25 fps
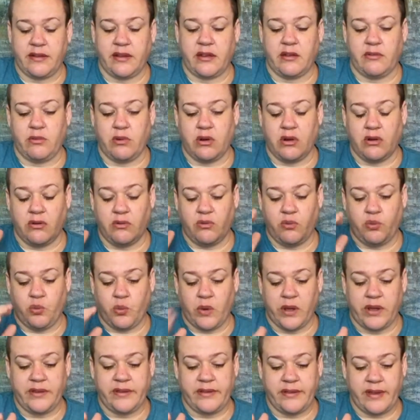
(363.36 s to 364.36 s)
here, where
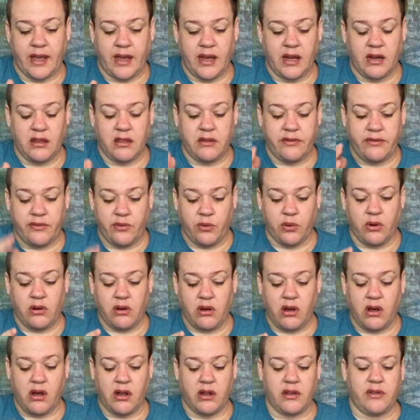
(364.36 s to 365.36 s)
one side, the four
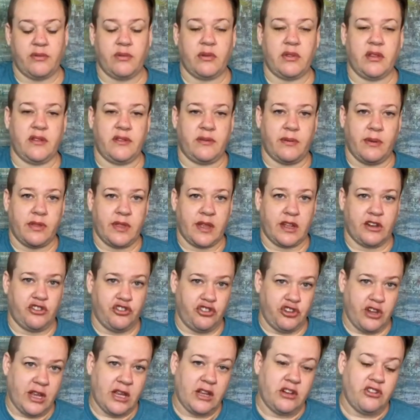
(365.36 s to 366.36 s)
cards, really is about that
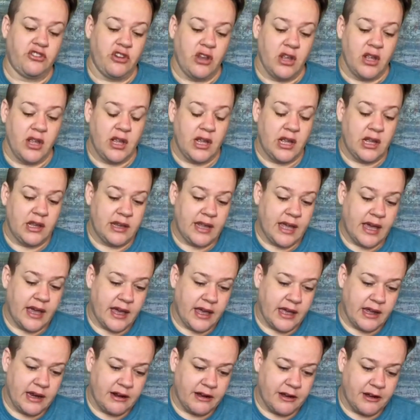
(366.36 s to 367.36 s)
change,
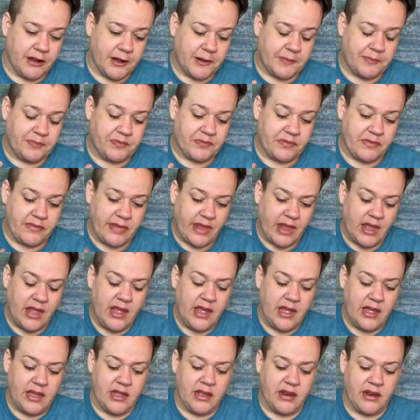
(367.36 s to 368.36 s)
that
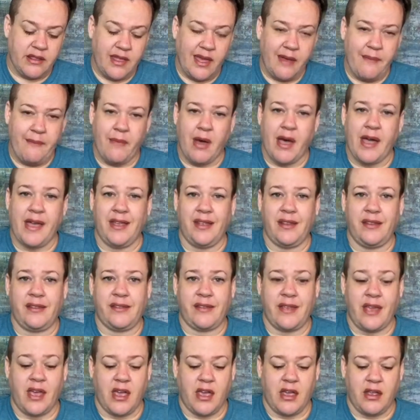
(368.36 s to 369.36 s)
that
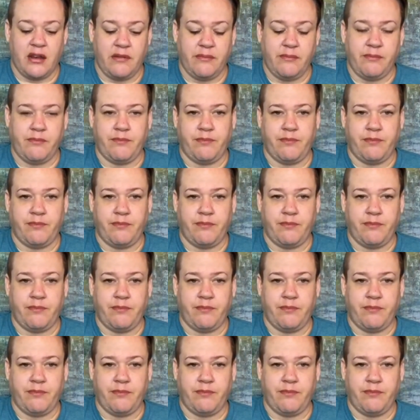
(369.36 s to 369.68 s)
mindset